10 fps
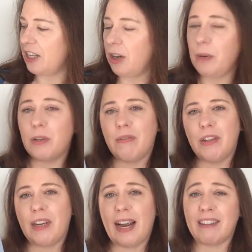So he was a
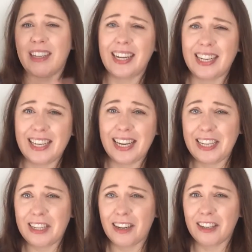real character. Like I said,
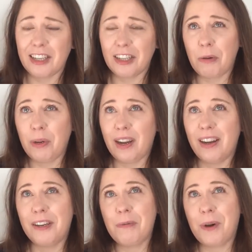he started so
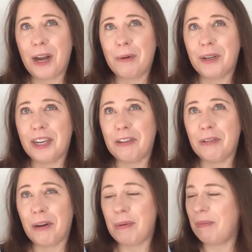young. What I would give
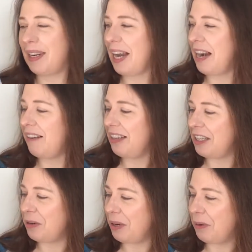to open my gallery
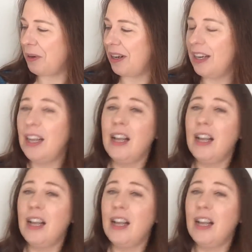at 21.